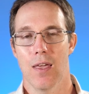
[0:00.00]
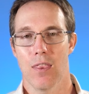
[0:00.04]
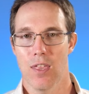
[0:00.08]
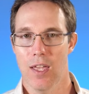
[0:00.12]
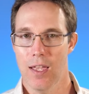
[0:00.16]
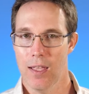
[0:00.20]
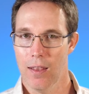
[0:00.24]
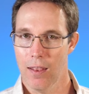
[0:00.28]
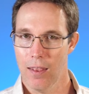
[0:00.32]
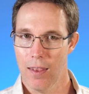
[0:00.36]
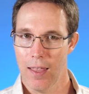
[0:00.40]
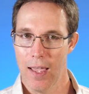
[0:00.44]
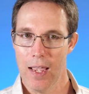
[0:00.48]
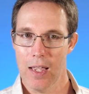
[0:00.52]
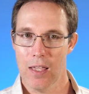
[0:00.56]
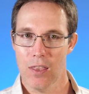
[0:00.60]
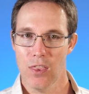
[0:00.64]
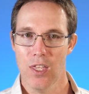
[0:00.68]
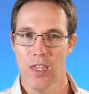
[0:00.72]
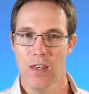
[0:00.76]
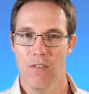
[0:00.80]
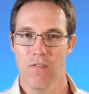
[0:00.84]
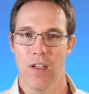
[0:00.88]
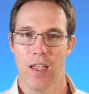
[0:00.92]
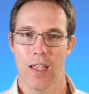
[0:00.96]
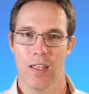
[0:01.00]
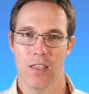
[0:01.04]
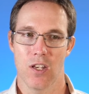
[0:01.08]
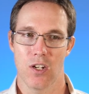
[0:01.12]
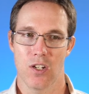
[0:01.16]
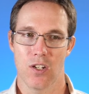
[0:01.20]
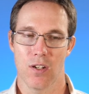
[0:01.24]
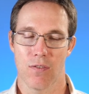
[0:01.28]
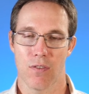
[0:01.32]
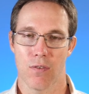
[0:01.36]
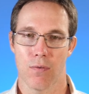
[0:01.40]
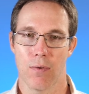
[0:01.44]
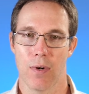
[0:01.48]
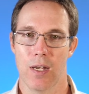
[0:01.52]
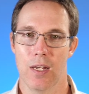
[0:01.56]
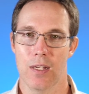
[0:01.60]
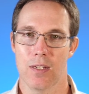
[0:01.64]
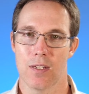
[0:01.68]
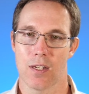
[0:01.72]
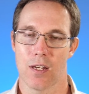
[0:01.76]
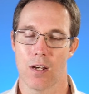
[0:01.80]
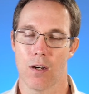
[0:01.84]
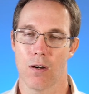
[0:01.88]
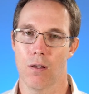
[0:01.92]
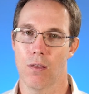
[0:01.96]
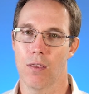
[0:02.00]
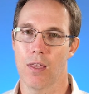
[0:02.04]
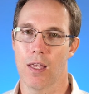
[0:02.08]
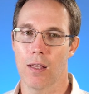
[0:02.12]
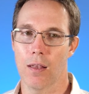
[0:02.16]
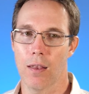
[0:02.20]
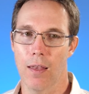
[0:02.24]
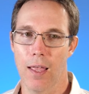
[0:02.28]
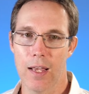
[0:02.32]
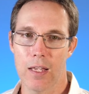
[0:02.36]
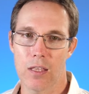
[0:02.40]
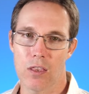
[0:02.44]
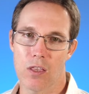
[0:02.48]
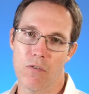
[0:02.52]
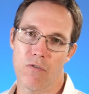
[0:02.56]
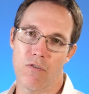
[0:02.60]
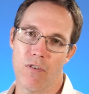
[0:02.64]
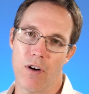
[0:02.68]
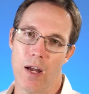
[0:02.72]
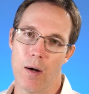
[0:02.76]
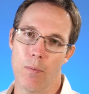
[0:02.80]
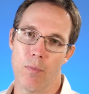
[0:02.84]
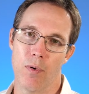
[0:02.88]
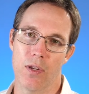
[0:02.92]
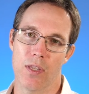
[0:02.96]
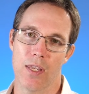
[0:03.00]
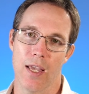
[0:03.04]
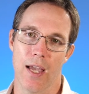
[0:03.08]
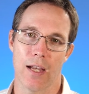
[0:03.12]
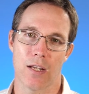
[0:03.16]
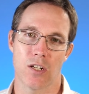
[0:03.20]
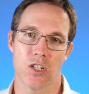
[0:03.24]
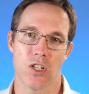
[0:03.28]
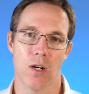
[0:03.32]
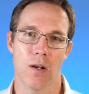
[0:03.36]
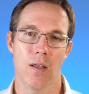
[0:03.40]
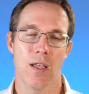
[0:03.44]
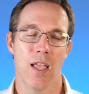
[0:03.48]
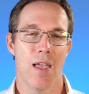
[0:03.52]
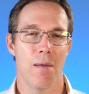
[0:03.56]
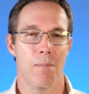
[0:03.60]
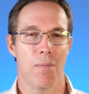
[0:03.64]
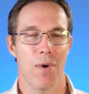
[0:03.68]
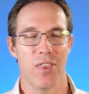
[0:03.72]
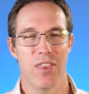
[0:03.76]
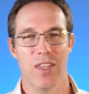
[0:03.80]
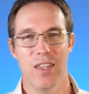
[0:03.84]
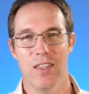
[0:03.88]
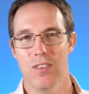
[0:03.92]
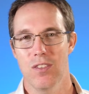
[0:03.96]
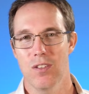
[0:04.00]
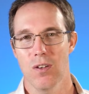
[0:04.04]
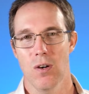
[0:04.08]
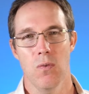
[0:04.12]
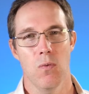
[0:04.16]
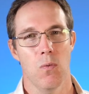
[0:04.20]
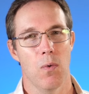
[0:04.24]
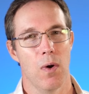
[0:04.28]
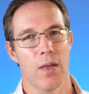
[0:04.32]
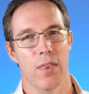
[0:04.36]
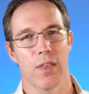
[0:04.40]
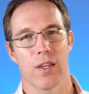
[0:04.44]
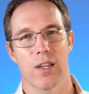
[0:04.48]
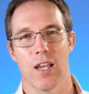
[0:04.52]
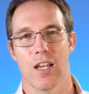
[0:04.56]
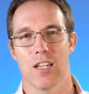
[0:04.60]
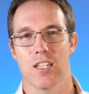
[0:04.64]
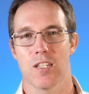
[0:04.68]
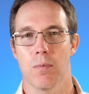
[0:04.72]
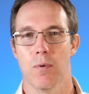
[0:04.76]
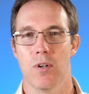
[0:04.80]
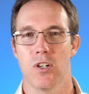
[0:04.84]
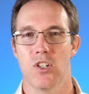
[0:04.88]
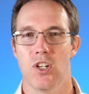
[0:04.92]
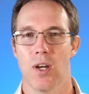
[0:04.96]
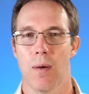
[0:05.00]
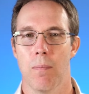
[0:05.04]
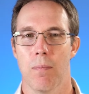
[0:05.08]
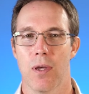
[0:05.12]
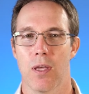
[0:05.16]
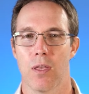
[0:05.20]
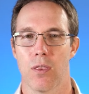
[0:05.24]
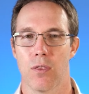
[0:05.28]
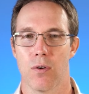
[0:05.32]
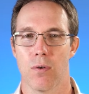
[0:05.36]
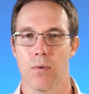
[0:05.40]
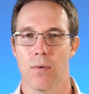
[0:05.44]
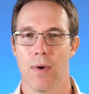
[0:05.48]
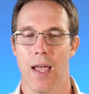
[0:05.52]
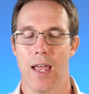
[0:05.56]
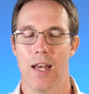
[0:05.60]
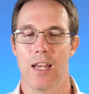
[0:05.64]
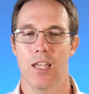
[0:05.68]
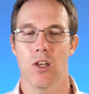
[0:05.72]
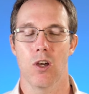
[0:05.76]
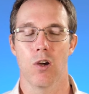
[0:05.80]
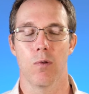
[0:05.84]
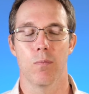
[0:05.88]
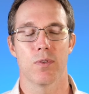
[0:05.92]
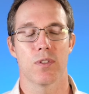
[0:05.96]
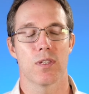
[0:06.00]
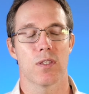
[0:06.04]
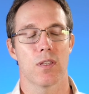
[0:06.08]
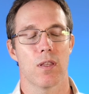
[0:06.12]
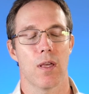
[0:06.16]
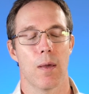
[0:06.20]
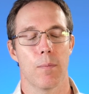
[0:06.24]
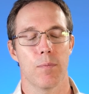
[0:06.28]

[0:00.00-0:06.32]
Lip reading: They like the advantage of 3DSecure. They like the fraud protection, but they don't want the customer jumping through any hoops.